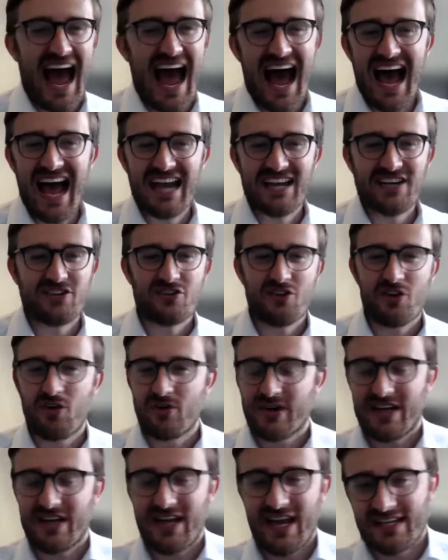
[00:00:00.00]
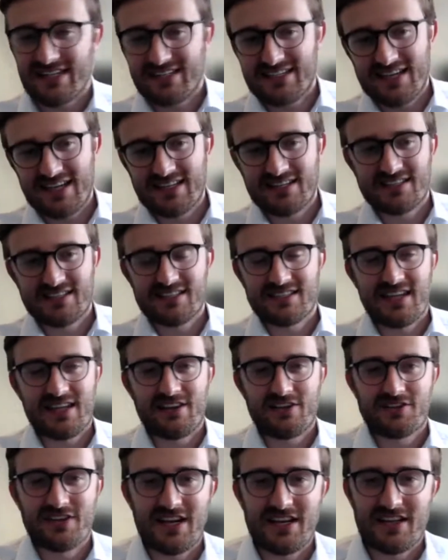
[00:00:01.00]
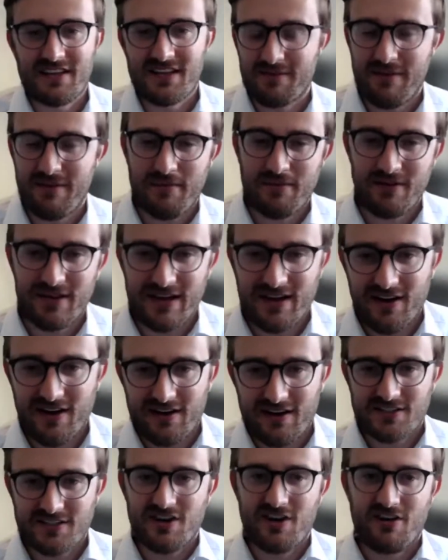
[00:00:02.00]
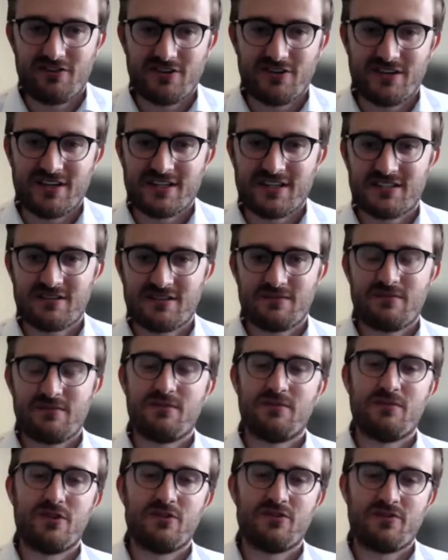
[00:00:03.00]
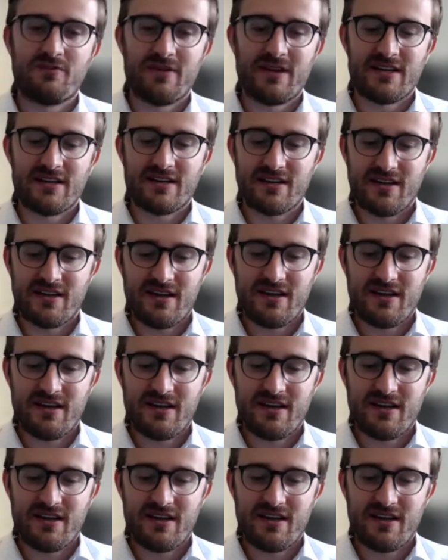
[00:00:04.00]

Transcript: I don't get senses that there's anything bubbling on a sovereigntist movement.